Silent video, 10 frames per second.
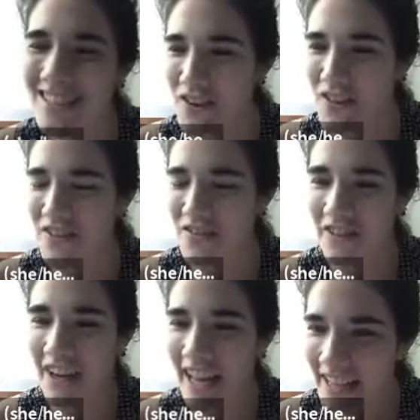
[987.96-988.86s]
is to show
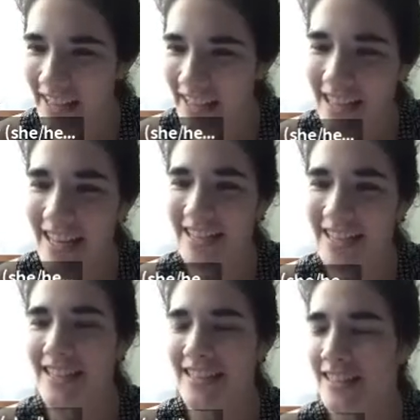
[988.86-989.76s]
that for any
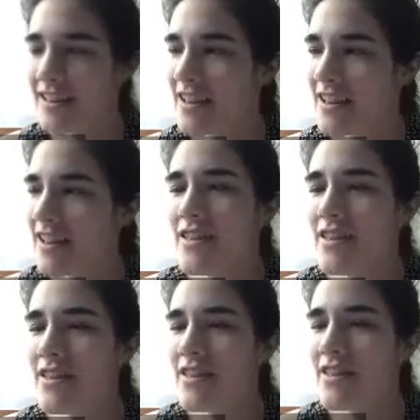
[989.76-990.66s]
slice disk, the
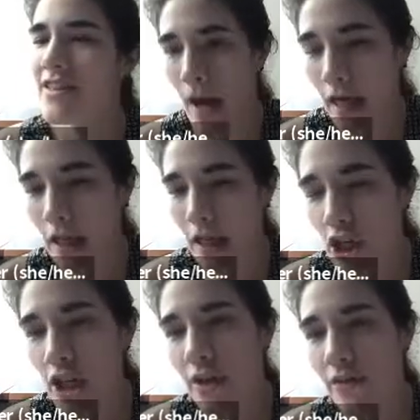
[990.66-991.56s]
first
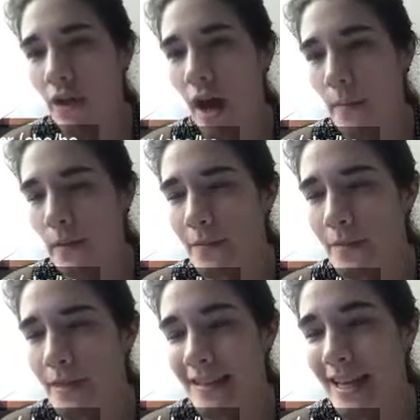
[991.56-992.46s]
homology of the complement
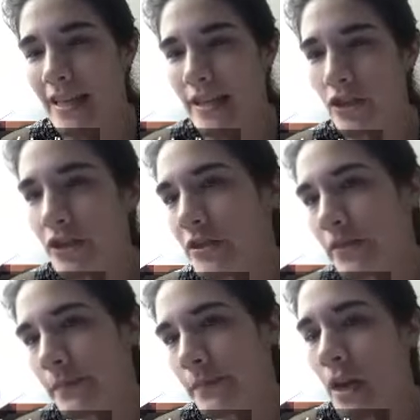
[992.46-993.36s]
is the integers.
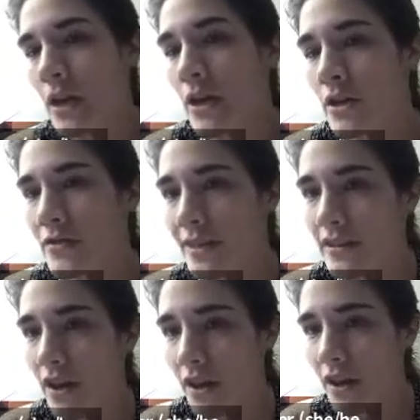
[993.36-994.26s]
So
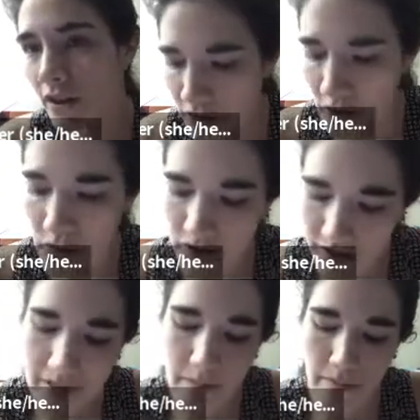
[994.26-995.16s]
that's also
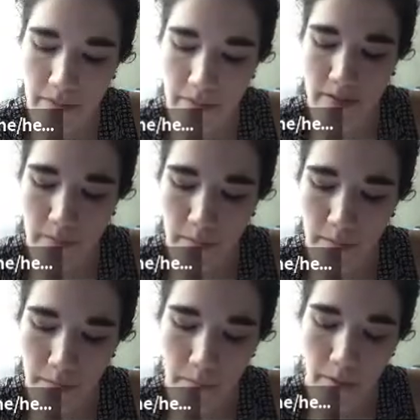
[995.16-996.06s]
the simplest
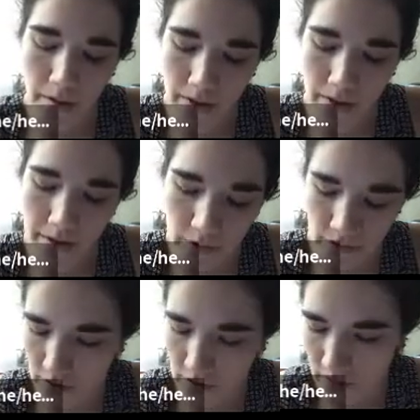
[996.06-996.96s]

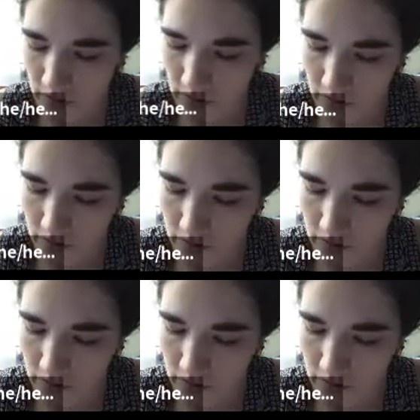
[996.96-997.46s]
possible